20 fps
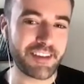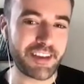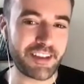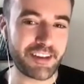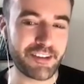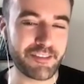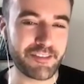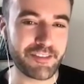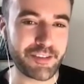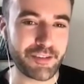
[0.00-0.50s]
the
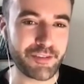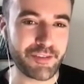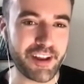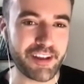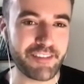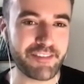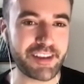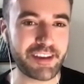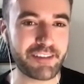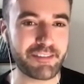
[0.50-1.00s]
interview. I
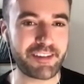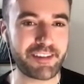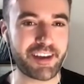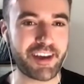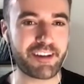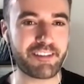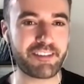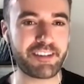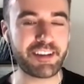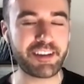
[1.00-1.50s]
feel like we've
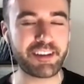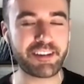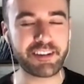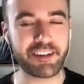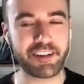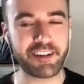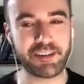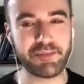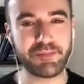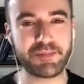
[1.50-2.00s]
got a really good
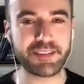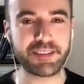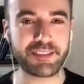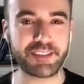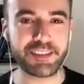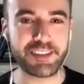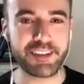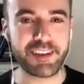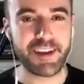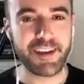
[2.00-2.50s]
glimpse
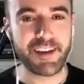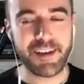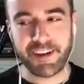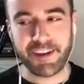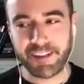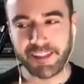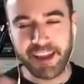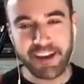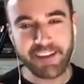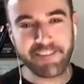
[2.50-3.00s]
into
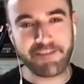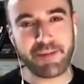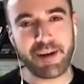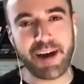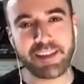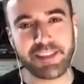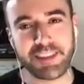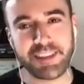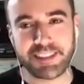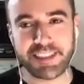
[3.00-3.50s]
life
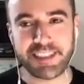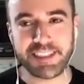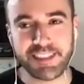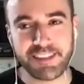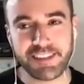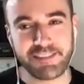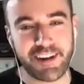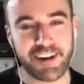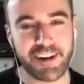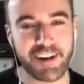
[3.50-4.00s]
behind the scenes
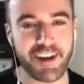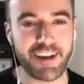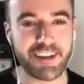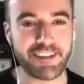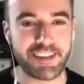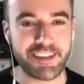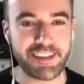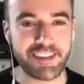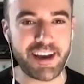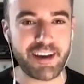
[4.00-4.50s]
at Vera
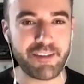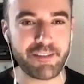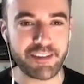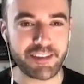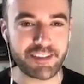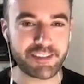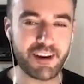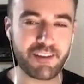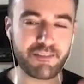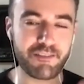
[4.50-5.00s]
Content now with
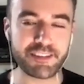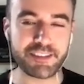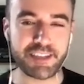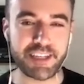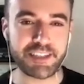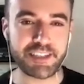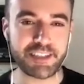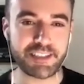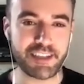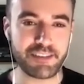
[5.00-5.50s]
these
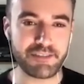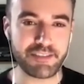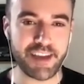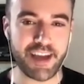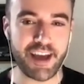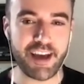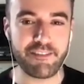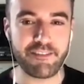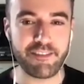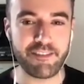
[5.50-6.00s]
conversations that we
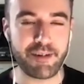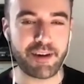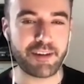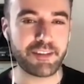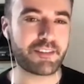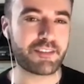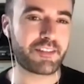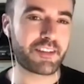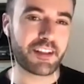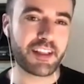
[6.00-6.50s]
have about
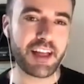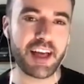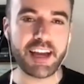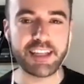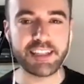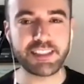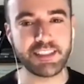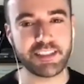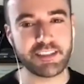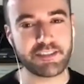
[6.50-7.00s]
different
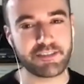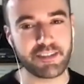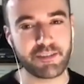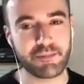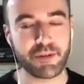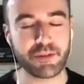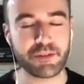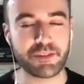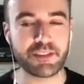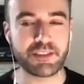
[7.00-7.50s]
clients and different
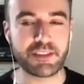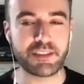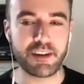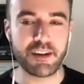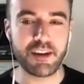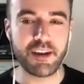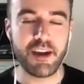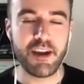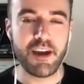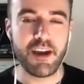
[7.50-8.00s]
approaches that
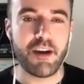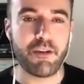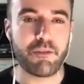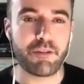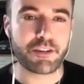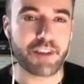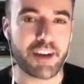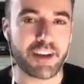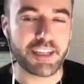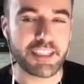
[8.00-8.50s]
we're
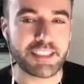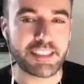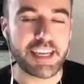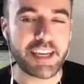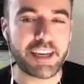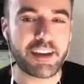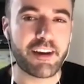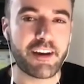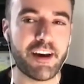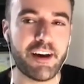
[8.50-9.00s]
trying to
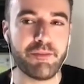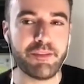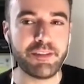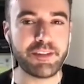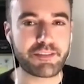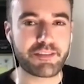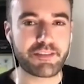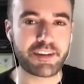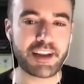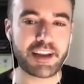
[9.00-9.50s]
take with
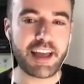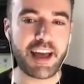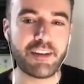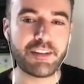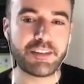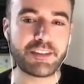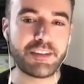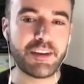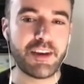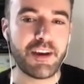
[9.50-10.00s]
different
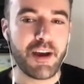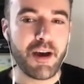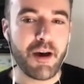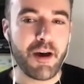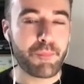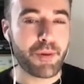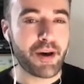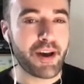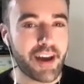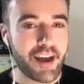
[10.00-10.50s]
accounts.
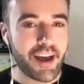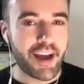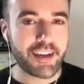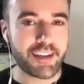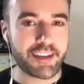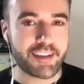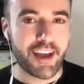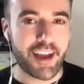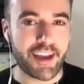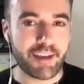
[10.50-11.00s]
But
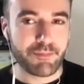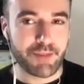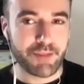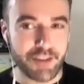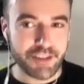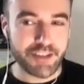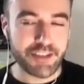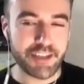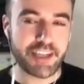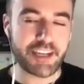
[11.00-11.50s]
I'm
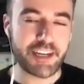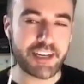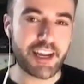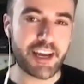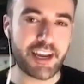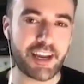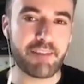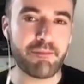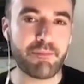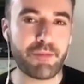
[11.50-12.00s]
sure Shaheen and
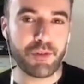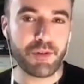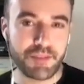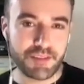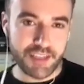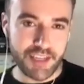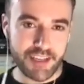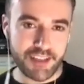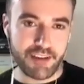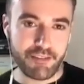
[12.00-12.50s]
I can both
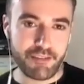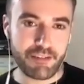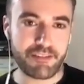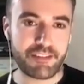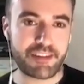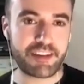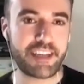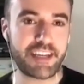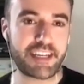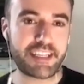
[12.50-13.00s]
say that we're
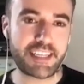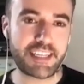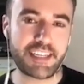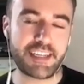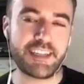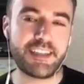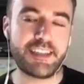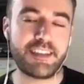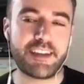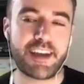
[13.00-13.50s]
really
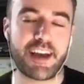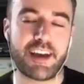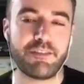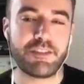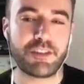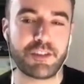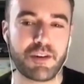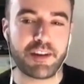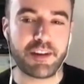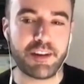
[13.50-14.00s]
excited to have
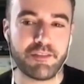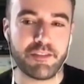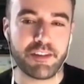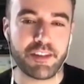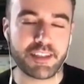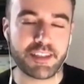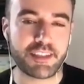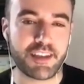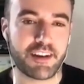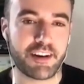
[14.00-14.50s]
Joana with
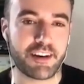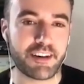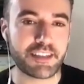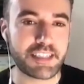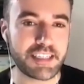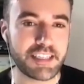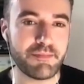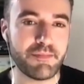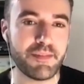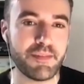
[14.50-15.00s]
us on our
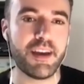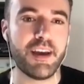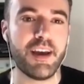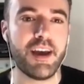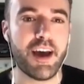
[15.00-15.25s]
team.